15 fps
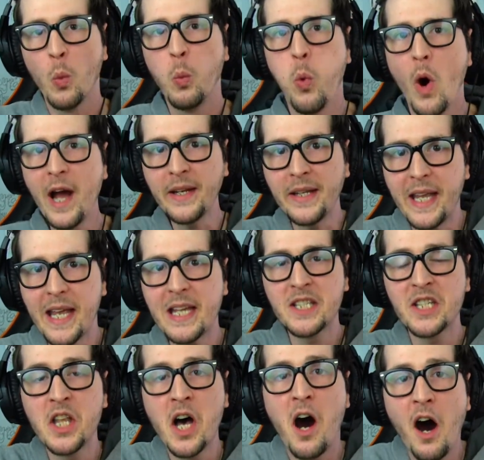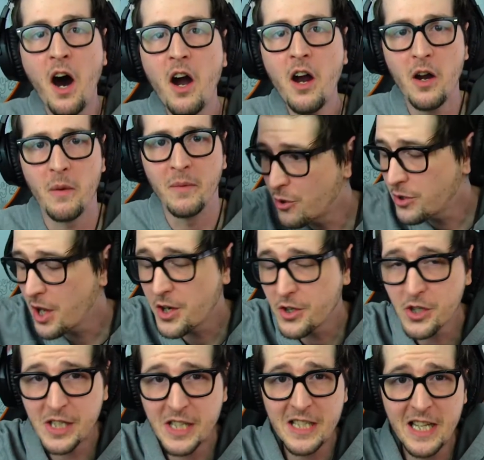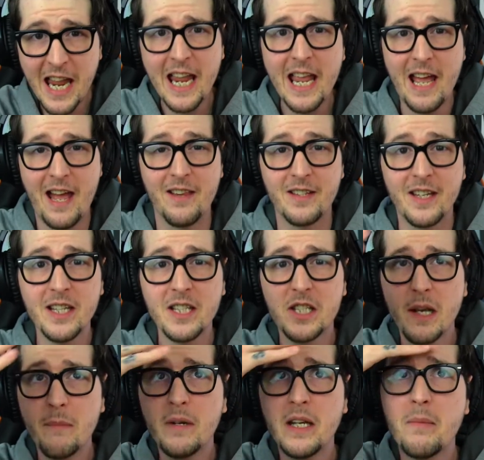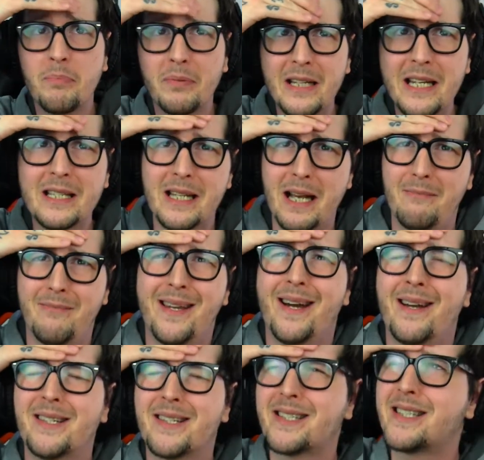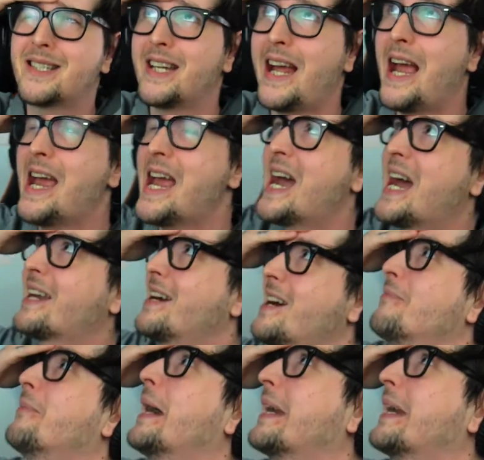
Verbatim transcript: what is the harm? I don't understand. Can somebody please help me understand? Oh my